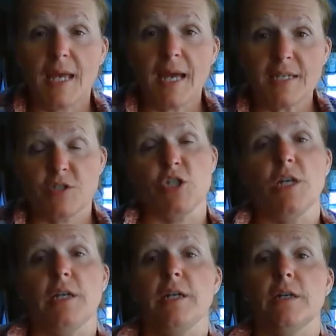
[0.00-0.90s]
Hey guys,
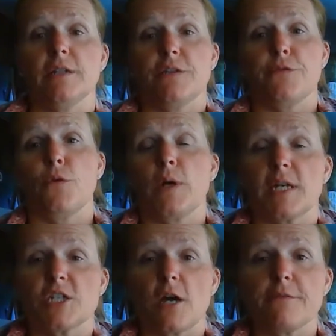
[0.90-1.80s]
Jana here at the
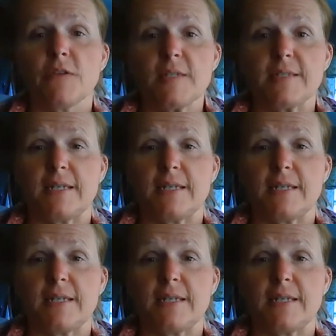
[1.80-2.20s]
4-H office,